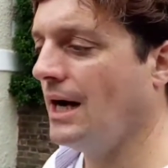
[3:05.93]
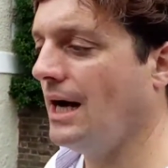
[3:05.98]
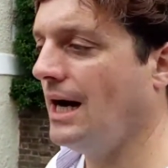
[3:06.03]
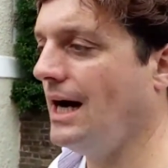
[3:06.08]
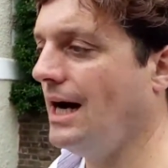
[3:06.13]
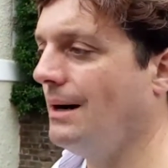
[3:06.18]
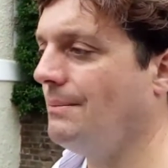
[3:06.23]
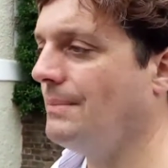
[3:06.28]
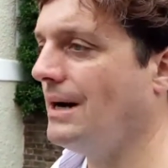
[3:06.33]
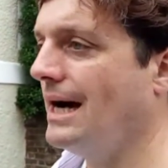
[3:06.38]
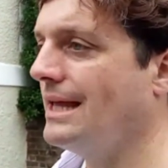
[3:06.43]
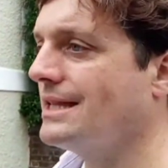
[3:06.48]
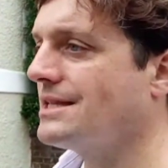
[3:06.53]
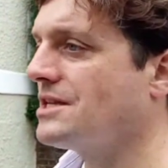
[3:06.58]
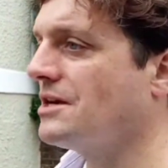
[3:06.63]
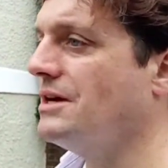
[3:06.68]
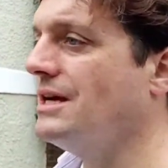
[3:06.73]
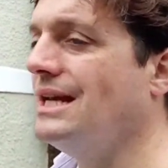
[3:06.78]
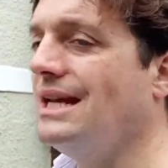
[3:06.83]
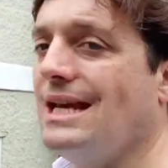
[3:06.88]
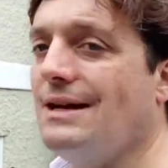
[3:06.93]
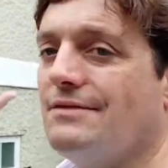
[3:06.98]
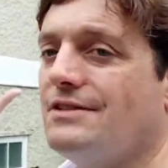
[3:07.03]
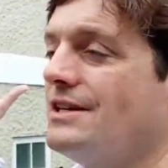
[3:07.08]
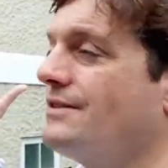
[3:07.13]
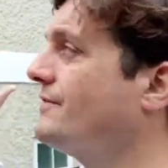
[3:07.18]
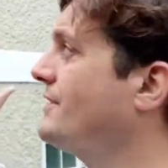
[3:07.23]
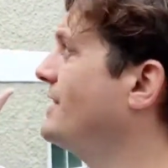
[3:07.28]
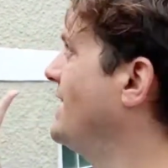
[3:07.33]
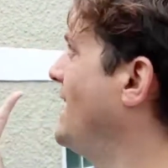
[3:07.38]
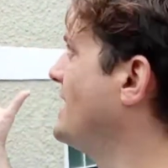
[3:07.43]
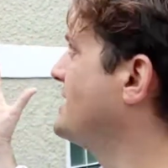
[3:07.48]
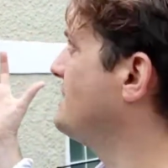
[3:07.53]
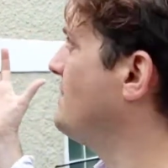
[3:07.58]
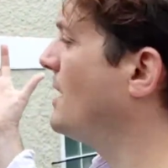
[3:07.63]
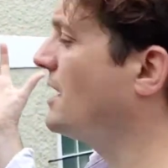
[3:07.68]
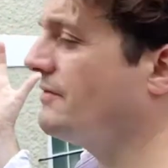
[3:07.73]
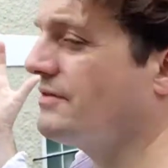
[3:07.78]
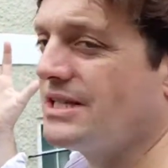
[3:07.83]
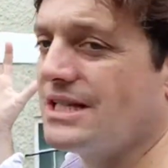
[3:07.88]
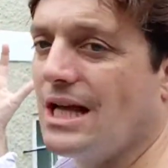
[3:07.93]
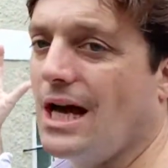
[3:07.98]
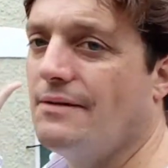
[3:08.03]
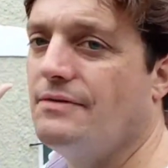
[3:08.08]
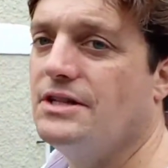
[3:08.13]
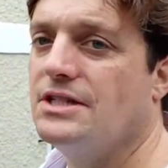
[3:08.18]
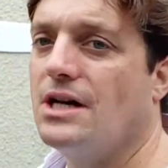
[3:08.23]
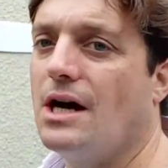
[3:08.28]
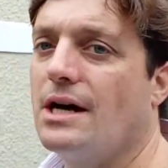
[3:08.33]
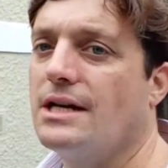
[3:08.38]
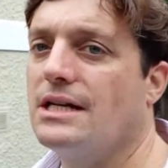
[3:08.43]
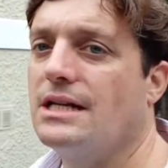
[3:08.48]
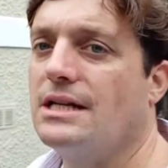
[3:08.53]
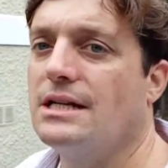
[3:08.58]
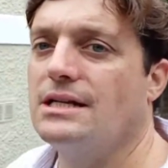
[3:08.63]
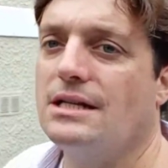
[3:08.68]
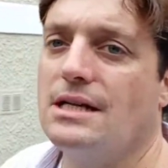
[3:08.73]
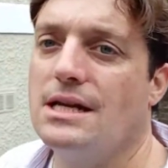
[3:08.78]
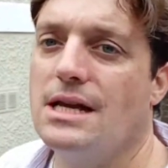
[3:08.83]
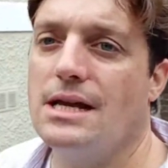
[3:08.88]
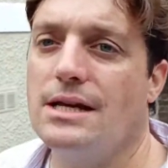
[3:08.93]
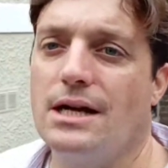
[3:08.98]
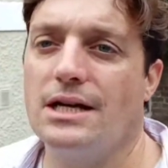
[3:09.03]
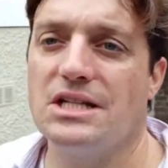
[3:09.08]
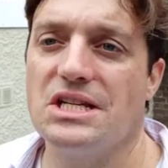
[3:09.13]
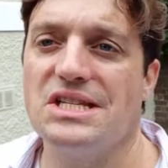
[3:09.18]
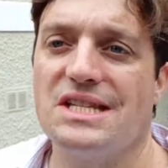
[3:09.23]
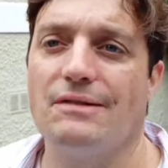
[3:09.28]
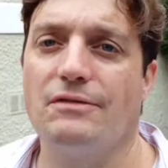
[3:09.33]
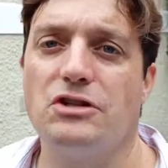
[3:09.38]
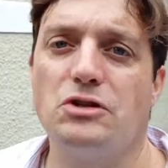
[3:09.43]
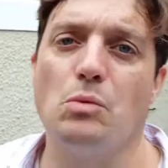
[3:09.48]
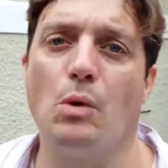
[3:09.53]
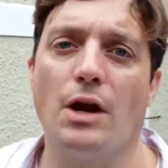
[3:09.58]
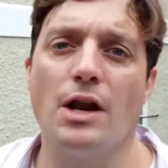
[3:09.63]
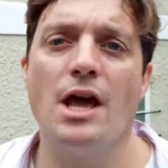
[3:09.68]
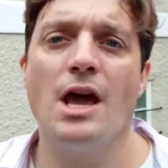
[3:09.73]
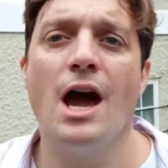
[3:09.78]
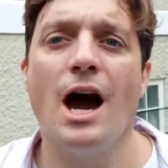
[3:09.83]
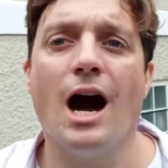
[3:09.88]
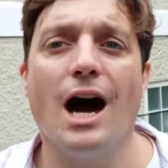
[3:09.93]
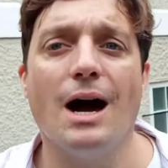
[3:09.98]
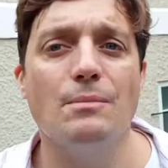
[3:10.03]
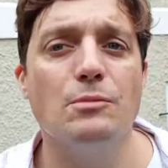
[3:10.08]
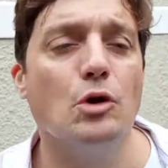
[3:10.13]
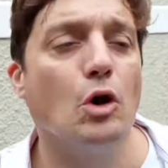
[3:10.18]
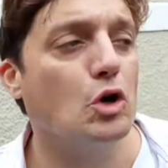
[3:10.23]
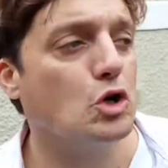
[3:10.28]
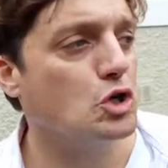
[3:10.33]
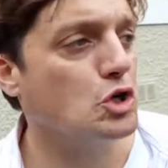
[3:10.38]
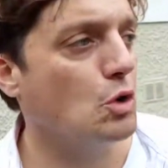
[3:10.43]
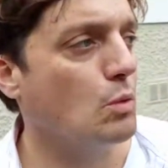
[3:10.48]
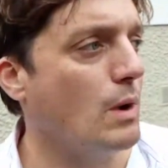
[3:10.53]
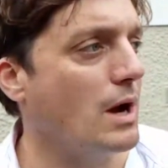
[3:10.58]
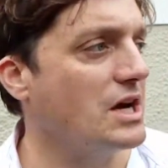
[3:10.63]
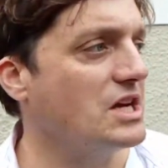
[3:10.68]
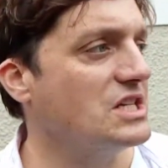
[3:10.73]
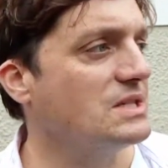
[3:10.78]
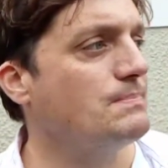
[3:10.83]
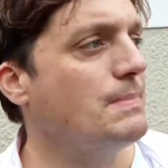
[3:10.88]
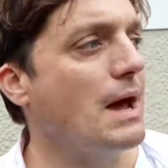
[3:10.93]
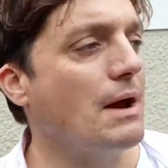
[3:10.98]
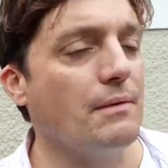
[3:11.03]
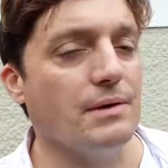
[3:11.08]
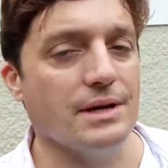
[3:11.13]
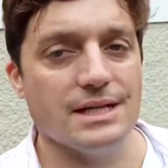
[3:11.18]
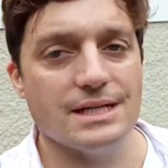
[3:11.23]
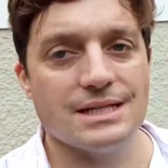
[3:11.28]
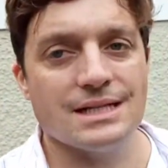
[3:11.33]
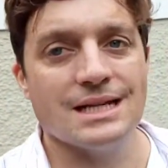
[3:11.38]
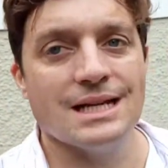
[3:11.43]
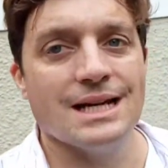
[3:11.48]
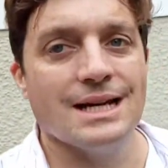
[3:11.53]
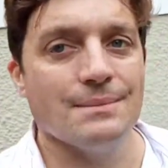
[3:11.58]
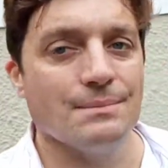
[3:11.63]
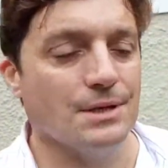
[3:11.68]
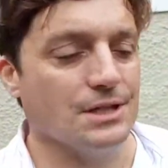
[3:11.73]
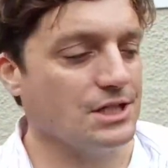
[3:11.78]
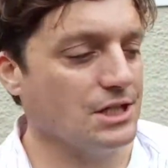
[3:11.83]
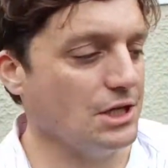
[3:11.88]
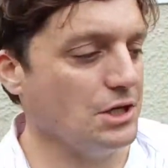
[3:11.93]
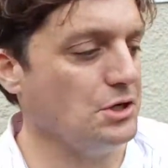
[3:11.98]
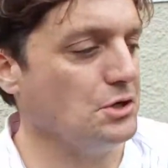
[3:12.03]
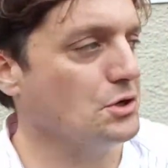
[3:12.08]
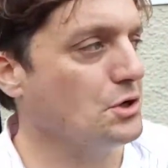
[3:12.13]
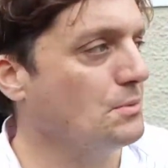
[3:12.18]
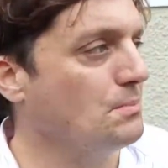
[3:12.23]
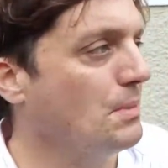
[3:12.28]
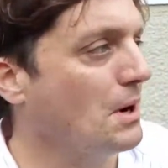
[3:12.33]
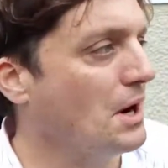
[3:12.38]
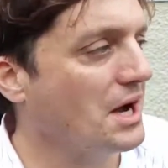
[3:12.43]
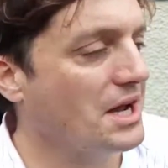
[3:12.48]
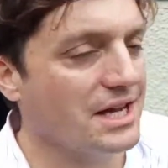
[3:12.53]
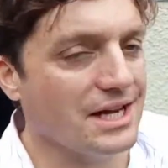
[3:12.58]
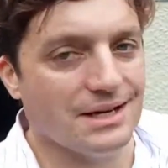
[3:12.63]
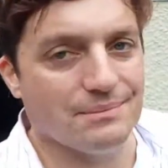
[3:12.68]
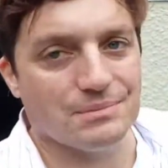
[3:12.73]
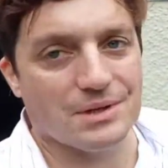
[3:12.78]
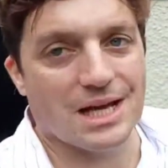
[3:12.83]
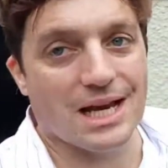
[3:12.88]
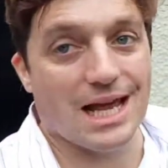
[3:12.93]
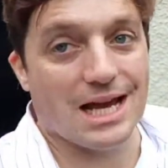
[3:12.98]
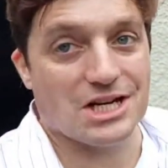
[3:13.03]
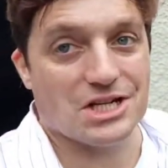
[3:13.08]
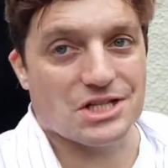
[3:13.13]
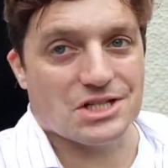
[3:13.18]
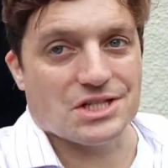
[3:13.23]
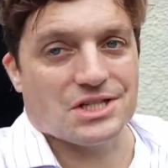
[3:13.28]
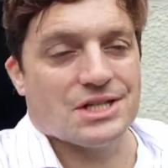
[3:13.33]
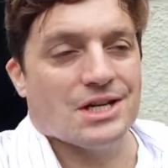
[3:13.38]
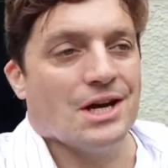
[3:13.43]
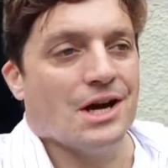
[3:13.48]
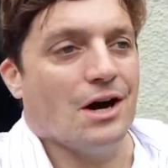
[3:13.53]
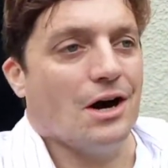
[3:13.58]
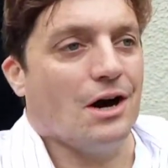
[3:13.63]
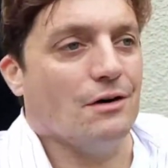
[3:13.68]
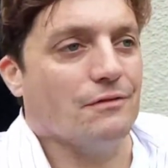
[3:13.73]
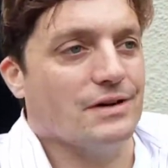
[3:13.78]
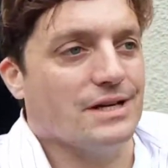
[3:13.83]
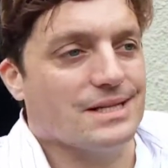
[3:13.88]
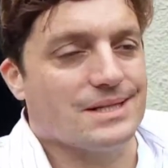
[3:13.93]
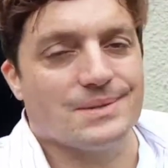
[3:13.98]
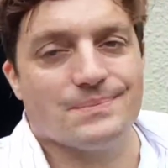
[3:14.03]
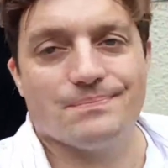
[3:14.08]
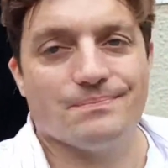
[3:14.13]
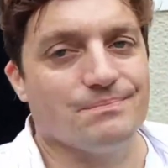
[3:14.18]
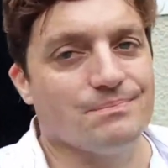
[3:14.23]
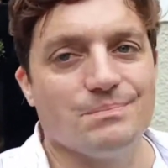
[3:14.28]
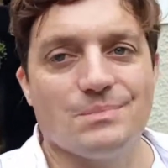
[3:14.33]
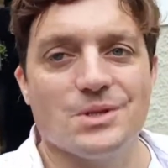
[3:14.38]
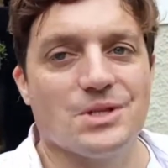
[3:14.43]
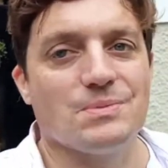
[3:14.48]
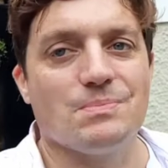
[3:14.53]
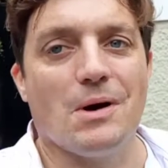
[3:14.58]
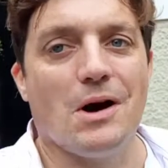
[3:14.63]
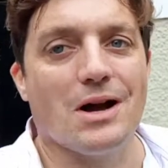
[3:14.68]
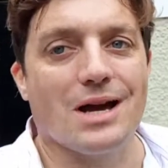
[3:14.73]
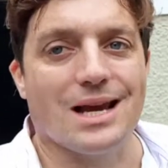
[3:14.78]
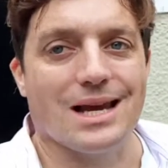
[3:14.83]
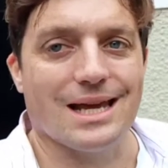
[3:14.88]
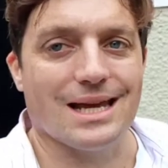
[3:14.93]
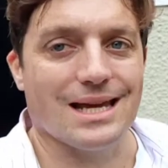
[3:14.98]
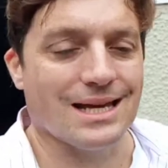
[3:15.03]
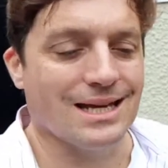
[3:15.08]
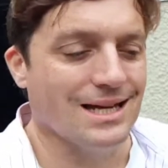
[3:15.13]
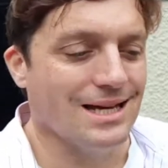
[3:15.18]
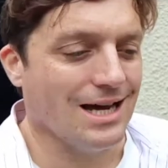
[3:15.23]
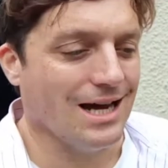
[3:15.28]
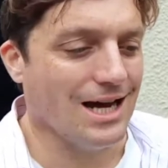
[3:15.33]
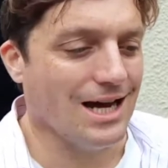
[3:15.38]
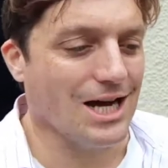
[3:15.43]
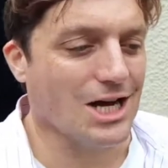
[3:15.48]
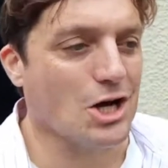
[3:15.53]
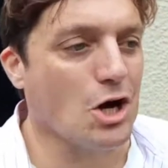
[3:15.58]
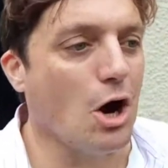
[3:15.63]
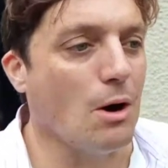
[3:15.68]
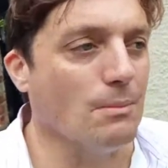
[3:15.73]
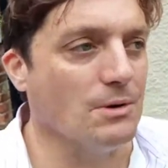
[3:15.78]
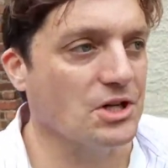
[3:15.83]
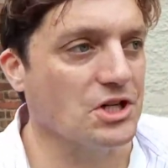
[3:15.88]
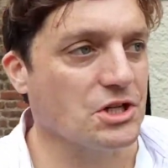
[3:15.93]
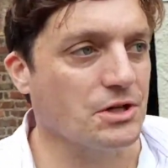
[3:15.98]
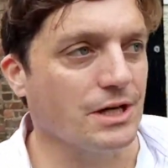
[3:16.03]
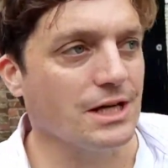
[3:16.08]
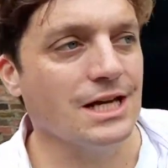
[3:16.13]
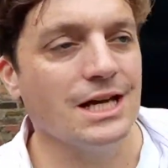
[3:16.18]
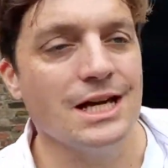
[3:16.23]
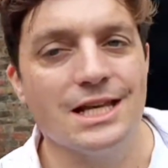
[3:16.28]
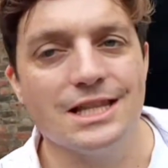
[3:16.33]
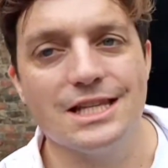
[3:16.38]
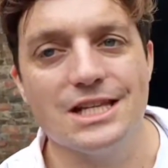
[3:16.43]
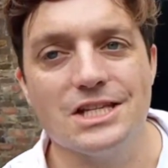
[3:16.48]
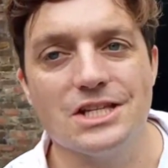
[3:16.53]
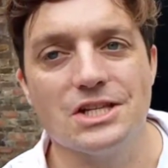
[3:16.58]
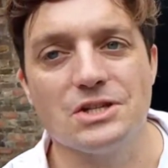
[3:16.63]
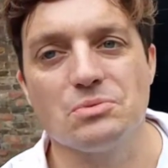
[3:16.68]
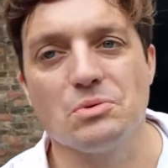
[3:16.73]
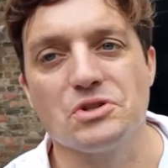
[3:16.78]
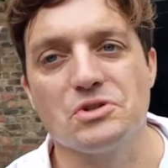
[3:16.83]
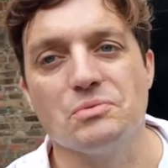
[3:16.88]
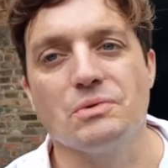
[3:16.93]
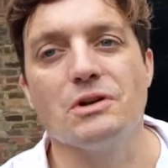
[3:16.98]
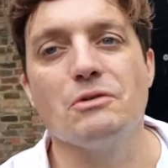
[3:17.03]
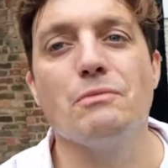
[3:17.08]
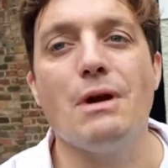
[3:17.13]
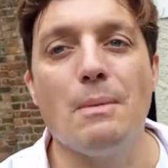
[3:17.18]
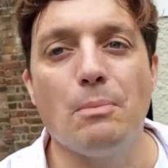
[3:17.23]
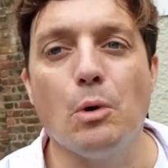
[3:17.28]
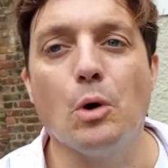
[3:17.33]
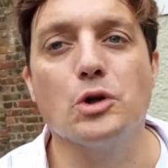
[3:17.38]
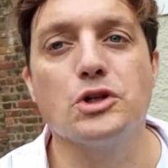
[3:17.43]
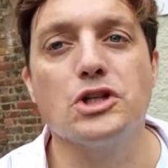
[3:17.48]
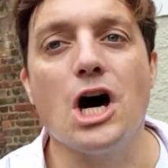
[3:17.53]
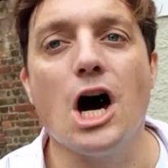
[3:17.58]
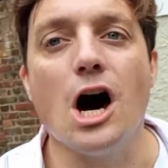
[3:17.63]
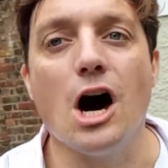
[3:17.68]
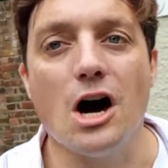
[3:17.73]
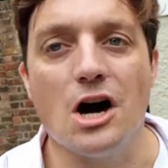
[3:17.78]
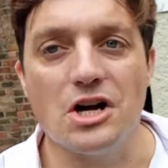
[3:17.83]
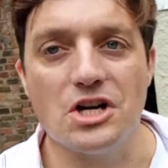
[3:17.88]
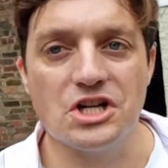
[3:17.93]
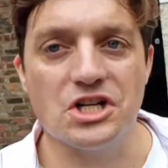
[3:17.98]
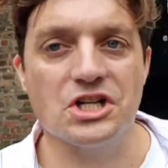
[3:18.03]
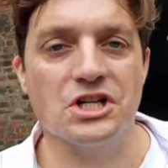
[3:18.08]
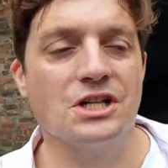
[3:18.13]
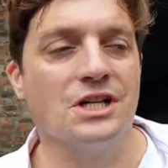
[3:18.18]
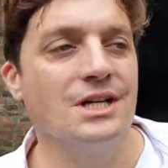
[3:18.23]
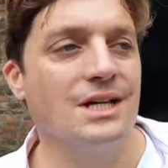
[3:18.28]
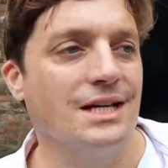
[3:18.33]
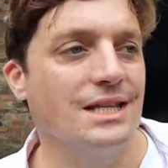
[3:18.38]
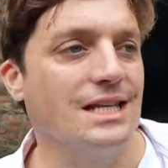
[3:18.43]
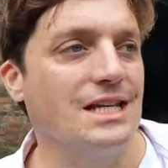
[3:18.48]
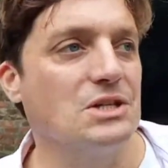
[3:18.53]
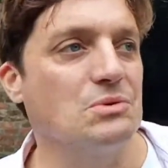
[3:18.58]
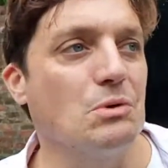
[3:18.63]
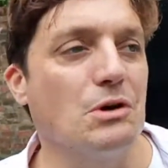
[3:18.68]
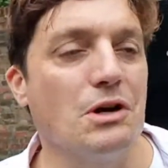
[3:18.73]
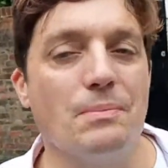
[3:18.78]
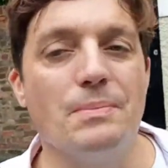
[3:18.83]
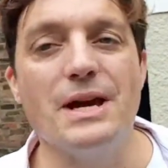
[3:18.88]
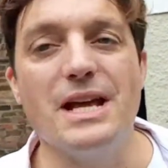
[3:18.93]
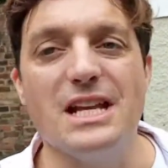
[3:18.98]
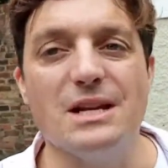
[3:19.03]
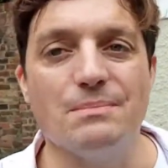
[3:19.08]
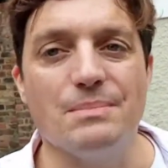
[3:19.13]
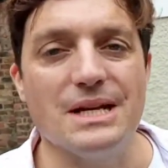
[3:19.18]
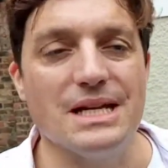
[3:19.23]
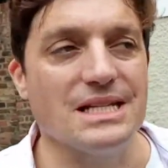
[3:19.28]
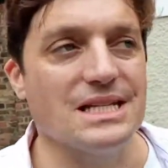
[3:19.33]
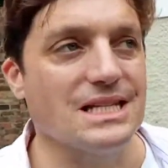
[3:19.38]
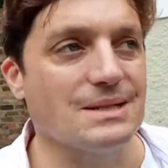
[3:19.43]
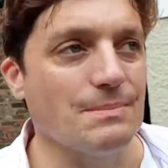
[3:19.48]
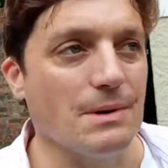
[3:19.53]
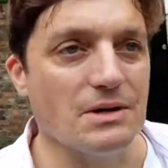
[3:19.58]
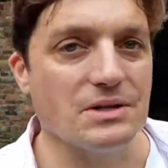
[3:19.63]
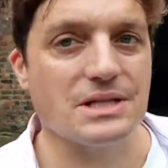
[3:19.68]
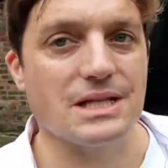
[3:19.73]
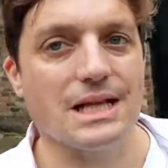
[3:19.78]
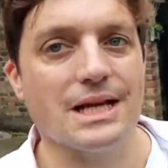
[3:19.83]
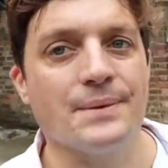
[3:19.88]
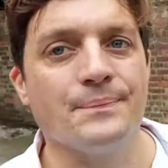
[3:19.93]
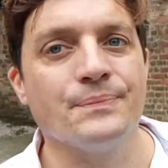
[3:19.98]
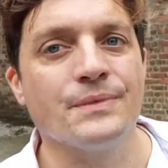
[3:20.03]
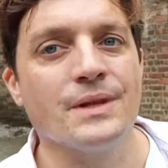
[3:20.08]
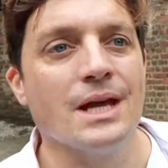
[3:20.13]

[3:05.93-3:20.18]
And so he lived here the latter part of his life. He died in 1971. I'm not sure where he's buried, but you can buy collections of his sparkling commentary. This wasn't really reportage. These were opinion pieces mostly.